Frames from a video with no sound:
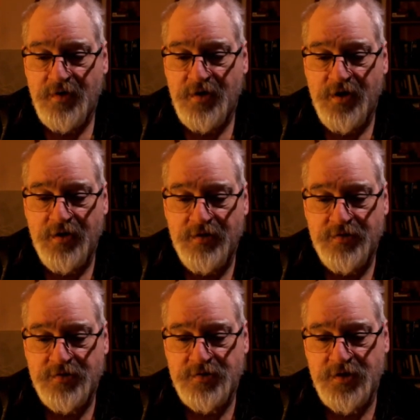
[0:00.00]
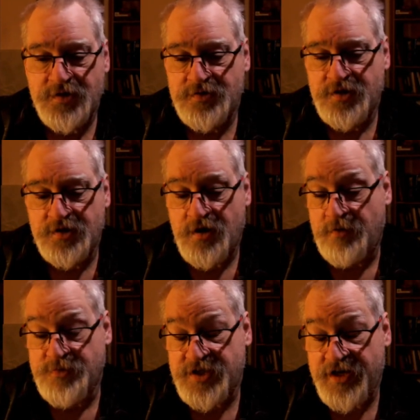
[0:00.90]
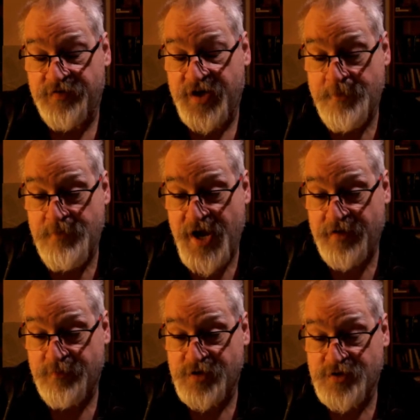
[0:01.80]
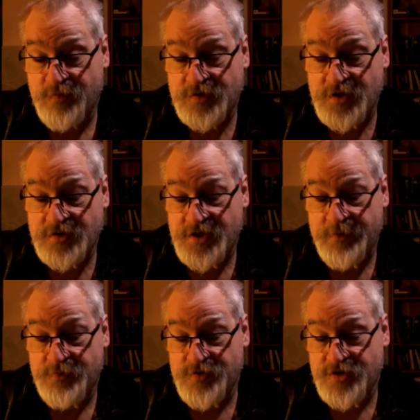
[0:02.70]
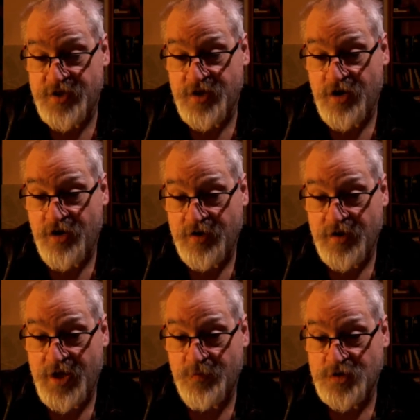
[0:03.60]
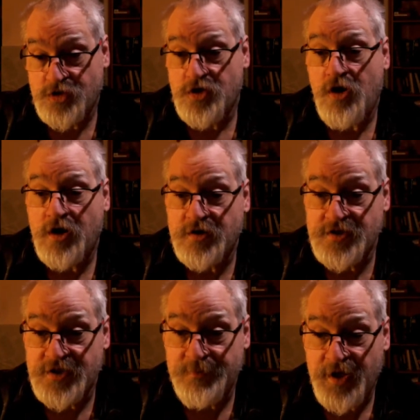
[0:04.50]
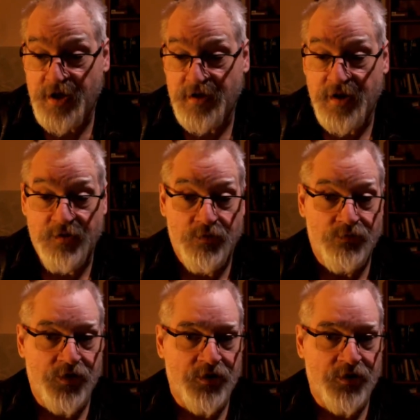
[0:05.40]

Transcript: and almost every empath person was a type who'll sit there and they'll talk to somebody, and they'll,